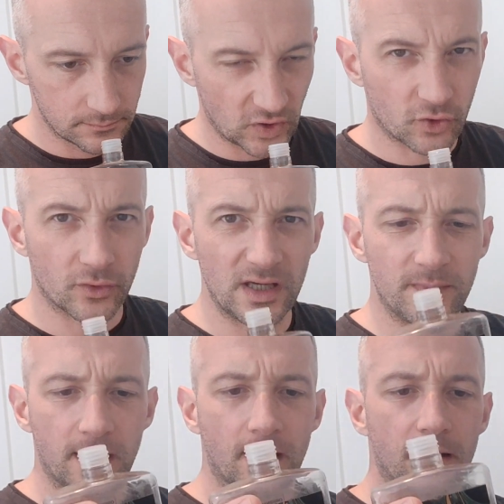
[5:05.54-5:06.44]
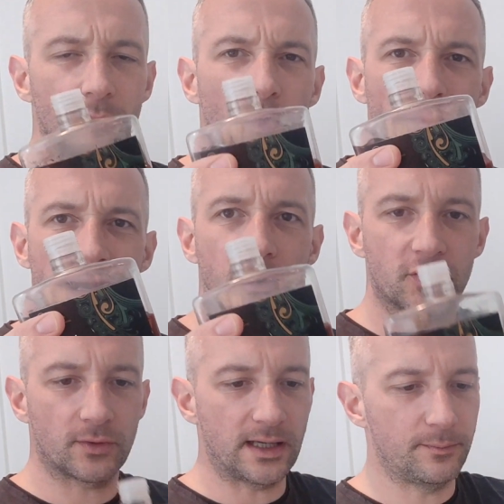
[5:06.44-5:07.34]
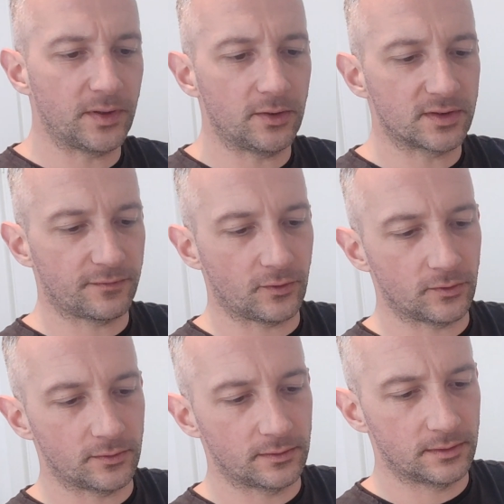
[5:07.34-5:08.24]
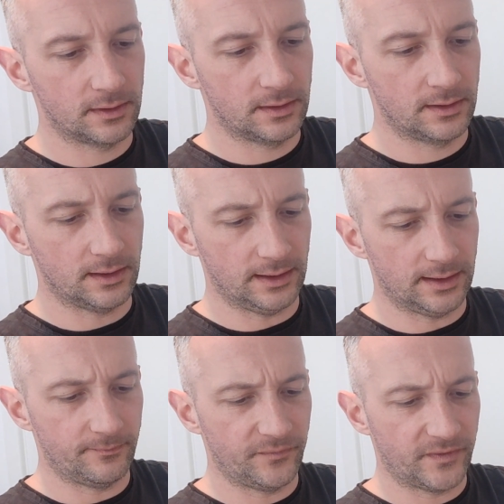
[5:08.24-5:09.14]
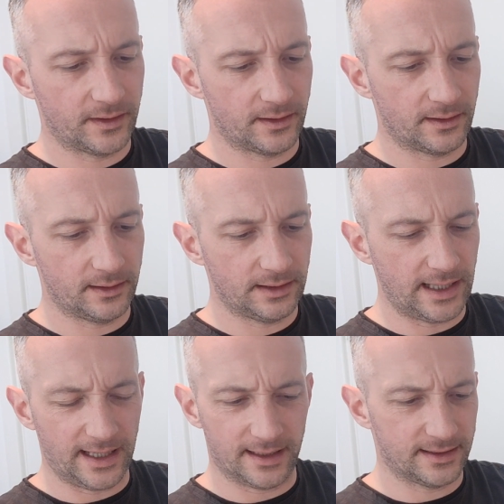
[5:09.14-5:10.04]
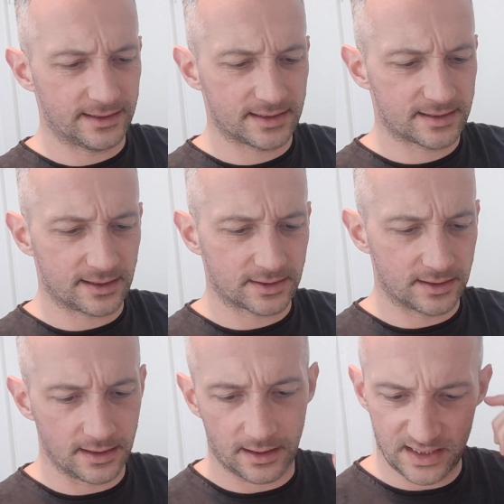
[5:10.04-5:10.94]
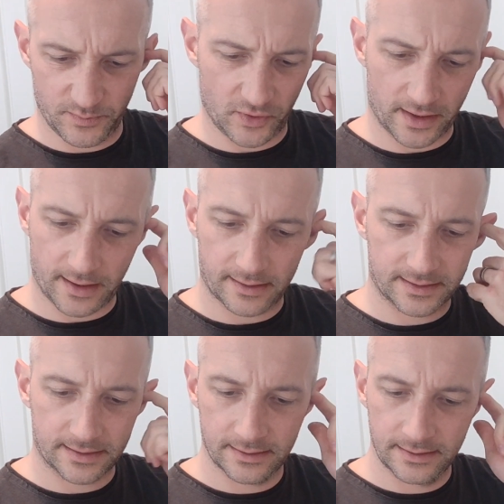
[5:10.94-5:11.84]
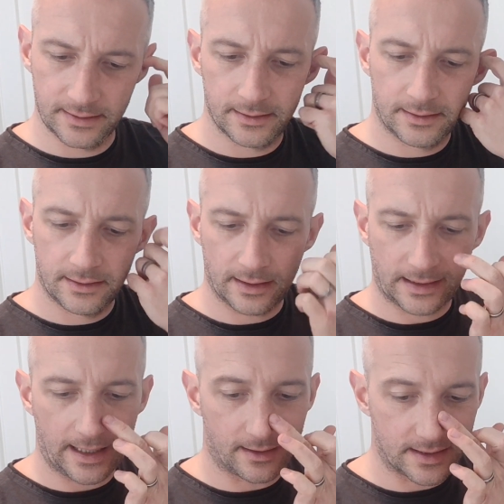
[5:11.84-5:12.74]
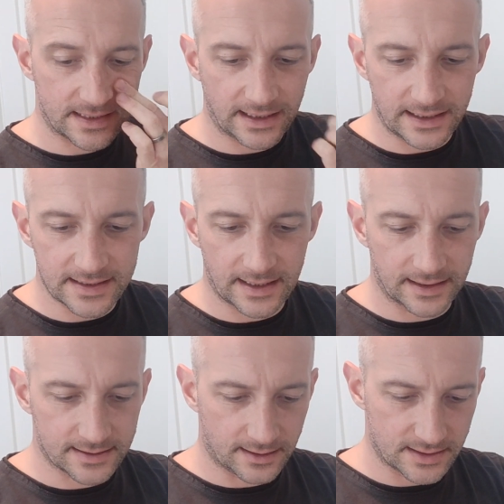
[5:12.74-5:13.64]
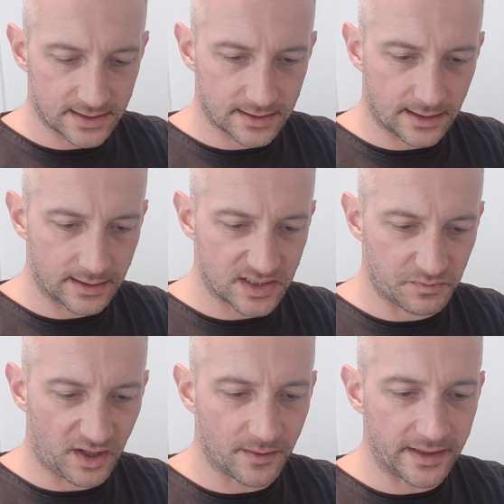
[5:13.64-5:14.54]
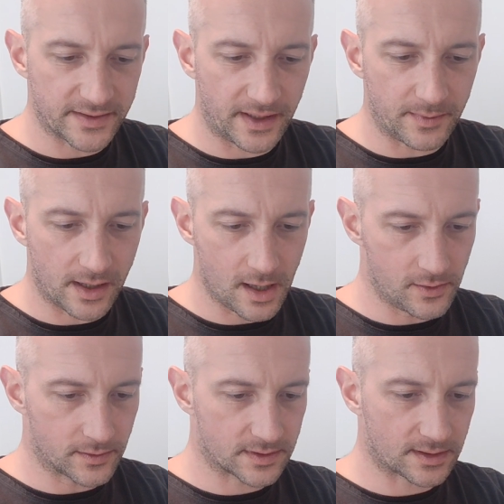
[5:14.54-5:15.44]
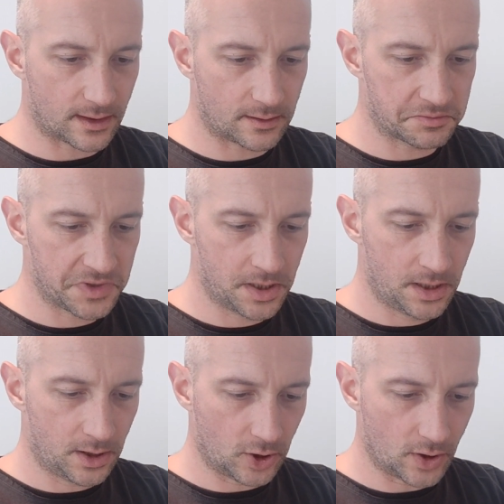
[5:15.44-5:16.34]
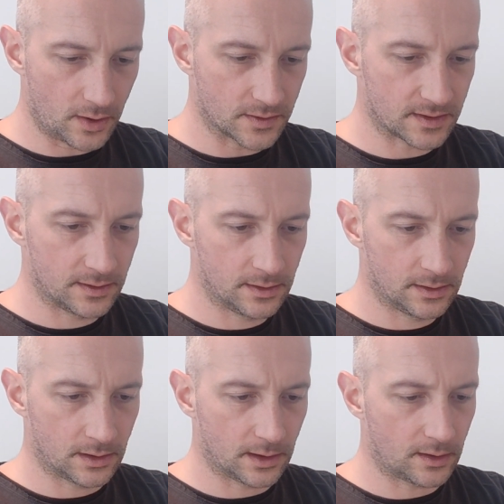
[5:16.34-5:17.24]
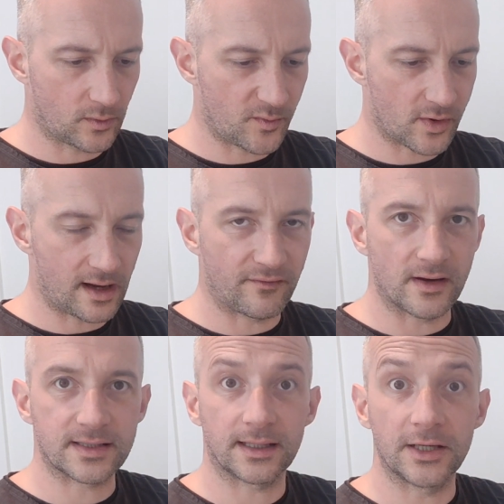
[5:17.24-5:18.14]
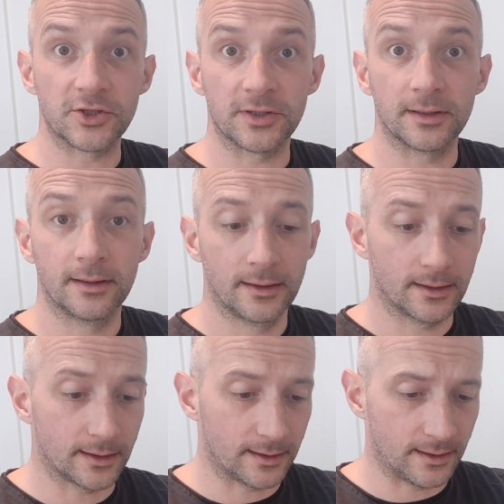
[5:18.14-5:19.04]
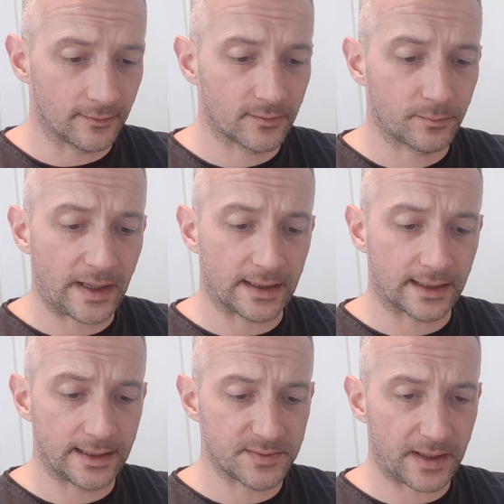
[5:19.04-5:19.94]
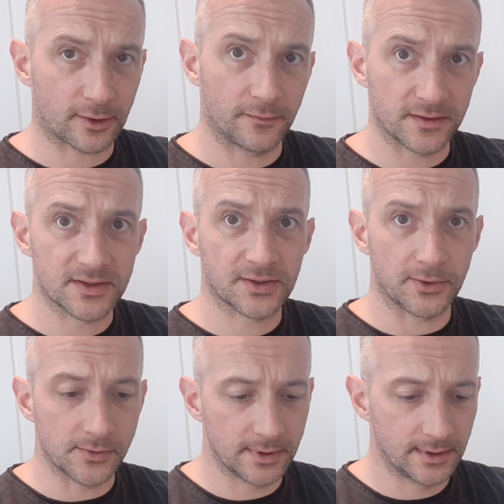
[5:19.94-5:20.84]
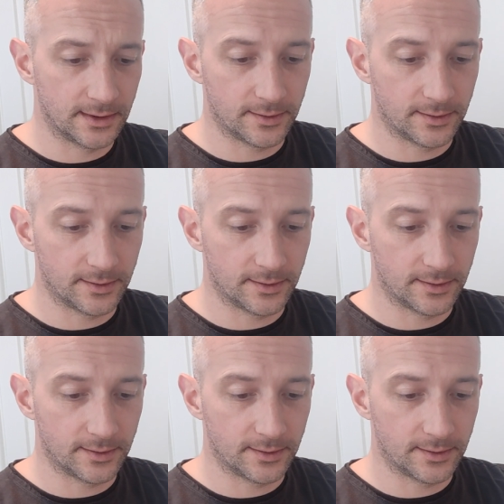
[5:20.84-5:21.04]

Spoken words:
creamier, more powdery, beautiful. Yeah, it's such a nice product. Again, I see these things, they inspire me to make my own. So who knows, when we're out of isolation and I pack the kids back off to school,